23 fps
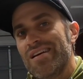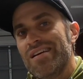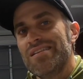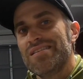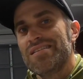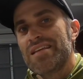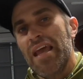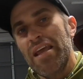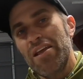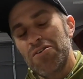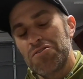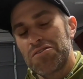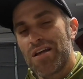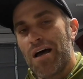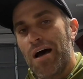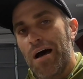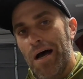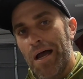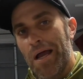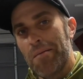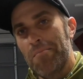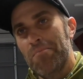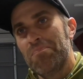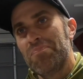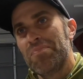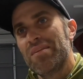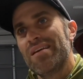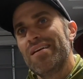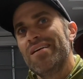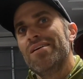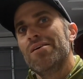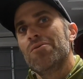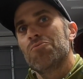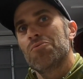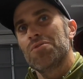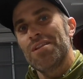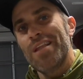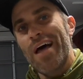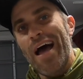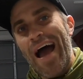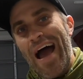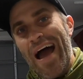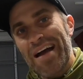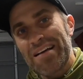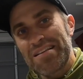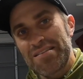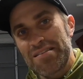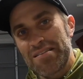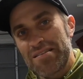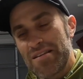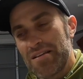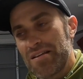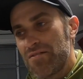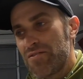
take your time, relax.